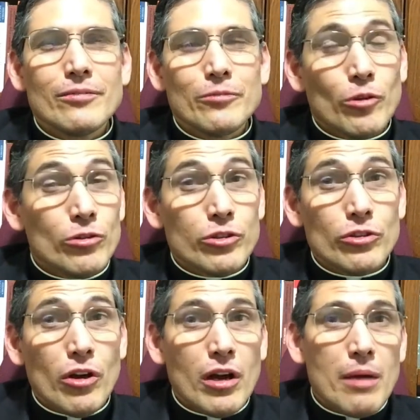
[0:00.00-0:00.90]
We also
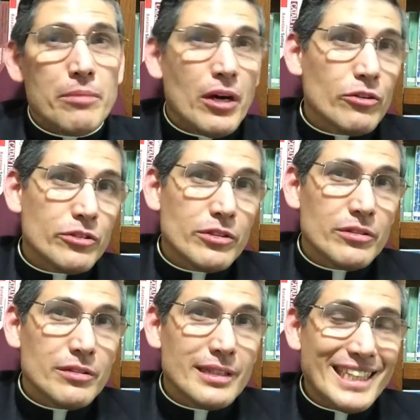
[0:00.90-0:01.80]
talk about
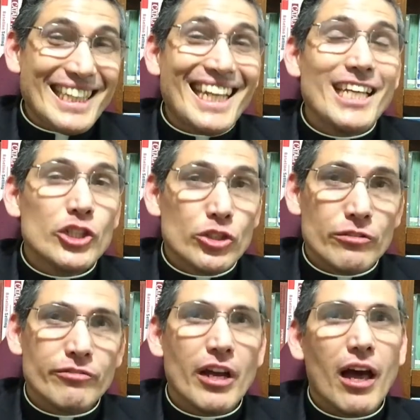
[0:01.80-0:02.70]
the nature
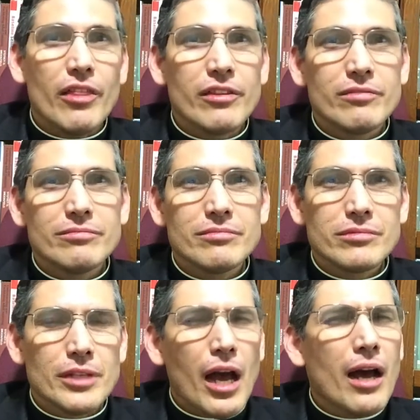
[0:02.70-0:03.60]
of God.
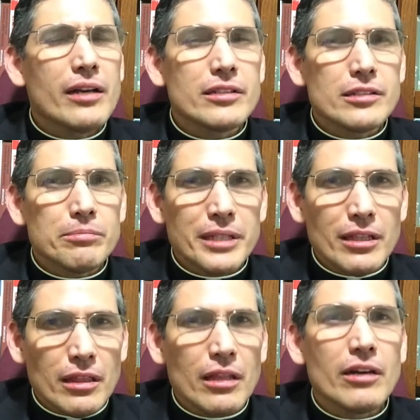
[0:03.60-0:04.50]
God as
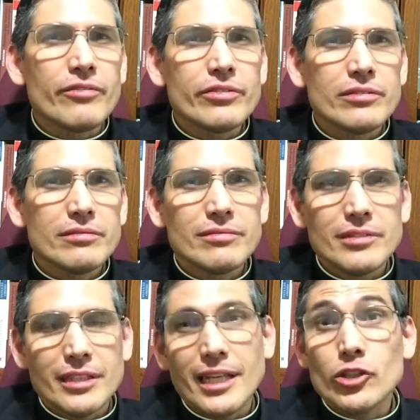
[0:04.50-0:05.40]
being love,
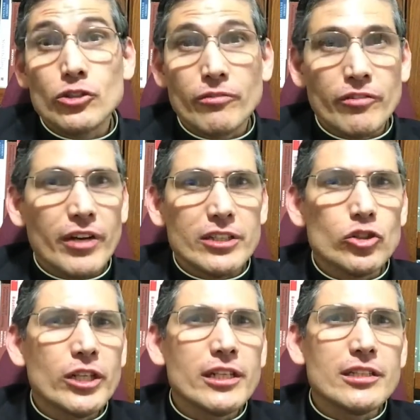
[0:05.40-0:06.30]
the nature of the divine
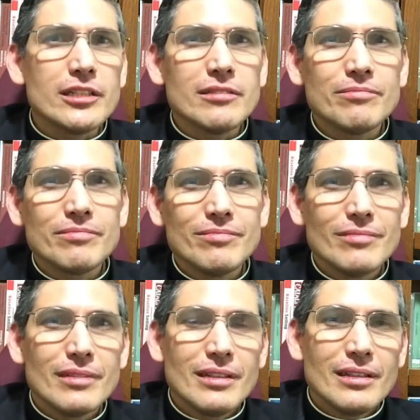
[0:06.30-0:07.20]
Trinity.
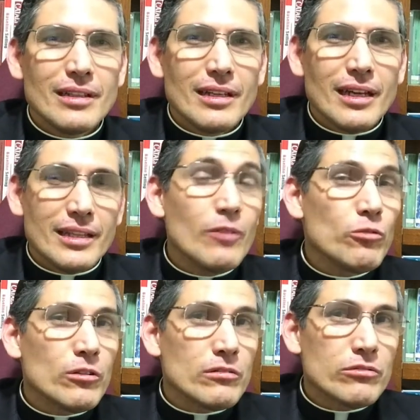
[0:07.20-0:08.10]
And then
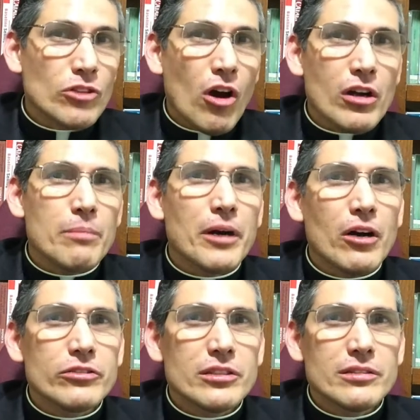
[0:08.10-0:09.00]
we'll talk
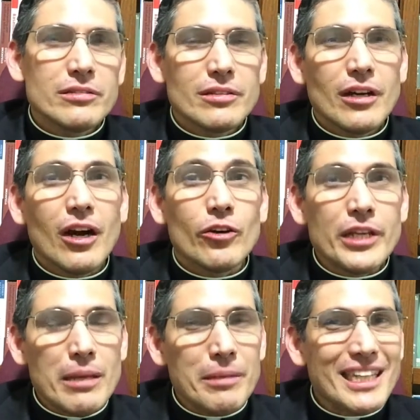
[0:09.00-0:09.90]
about our
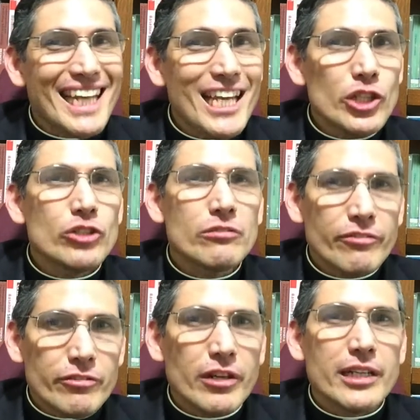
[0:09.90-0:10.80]
imitation
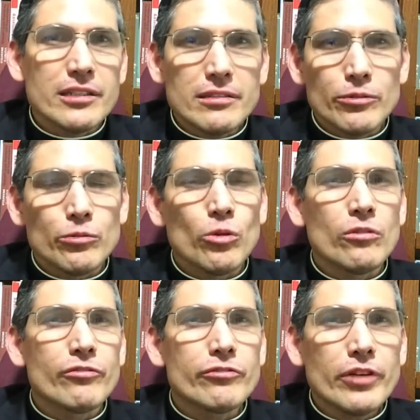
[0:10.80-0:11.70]
of Christ, the role
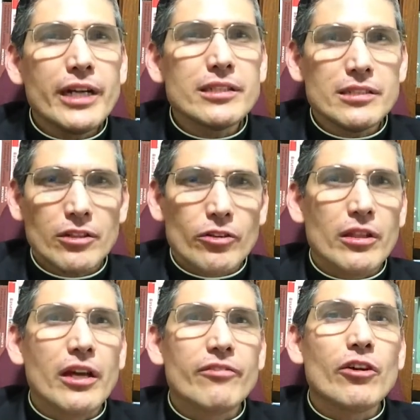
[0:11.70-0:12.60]
of Christ in our
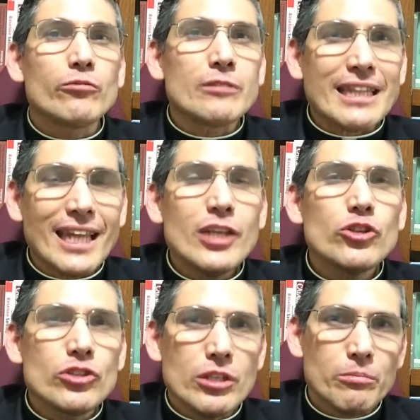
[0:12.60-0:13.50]
life, our
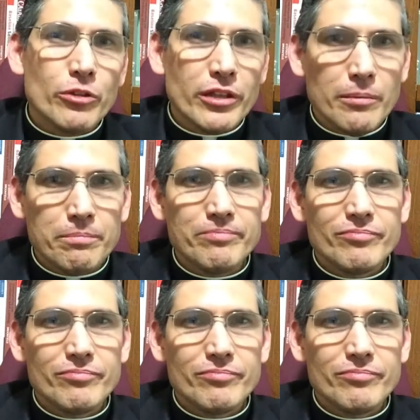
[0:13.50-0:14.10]
relationship with Him.